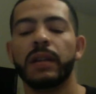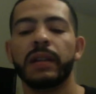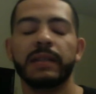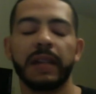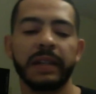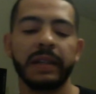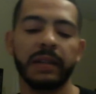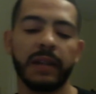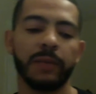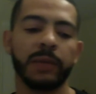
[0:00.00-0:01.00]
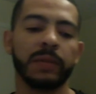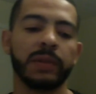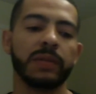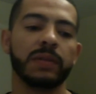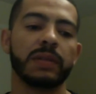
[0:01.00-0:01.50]
The technique that we will
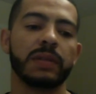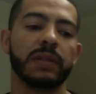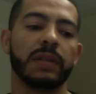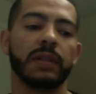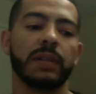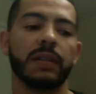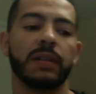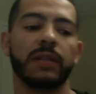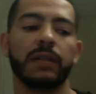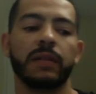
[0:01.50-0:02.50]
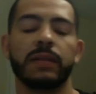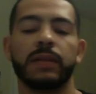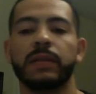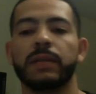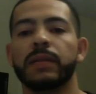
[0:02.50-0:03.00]
use
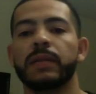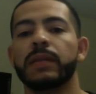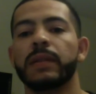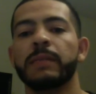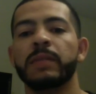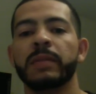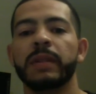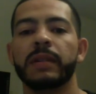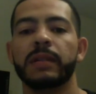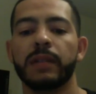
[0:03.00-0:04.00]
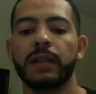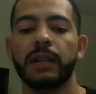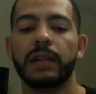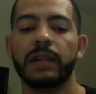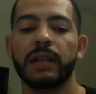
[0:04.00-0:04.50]
to implement
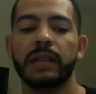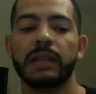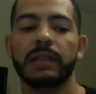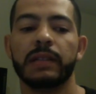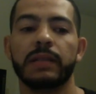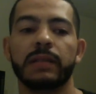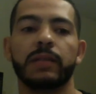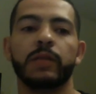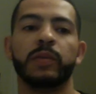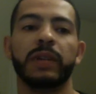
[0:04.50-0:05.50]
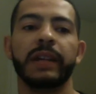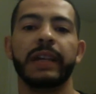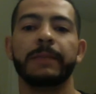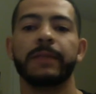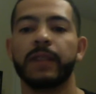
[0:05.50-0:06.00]
is to play a
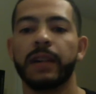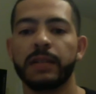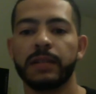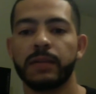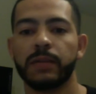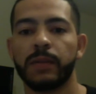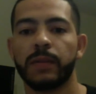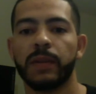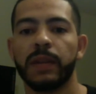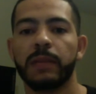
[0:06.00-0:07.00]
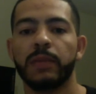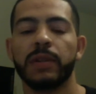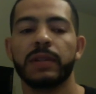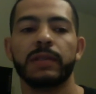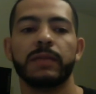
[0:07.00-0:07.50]
game of catch with a
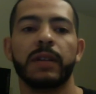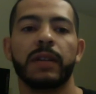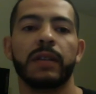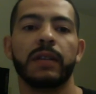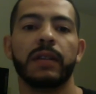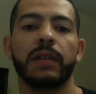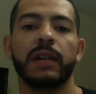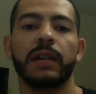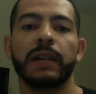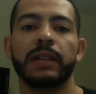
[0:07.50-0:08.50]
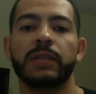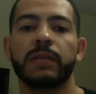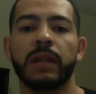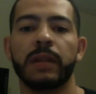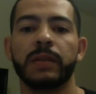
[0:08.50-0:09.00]
person with a
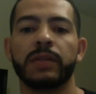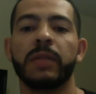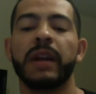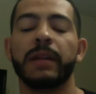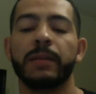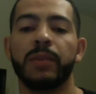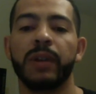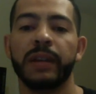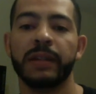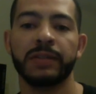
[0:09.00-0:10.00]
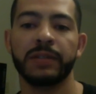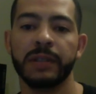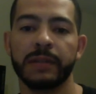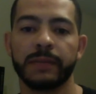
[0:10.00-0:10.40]
traumatic brain injury.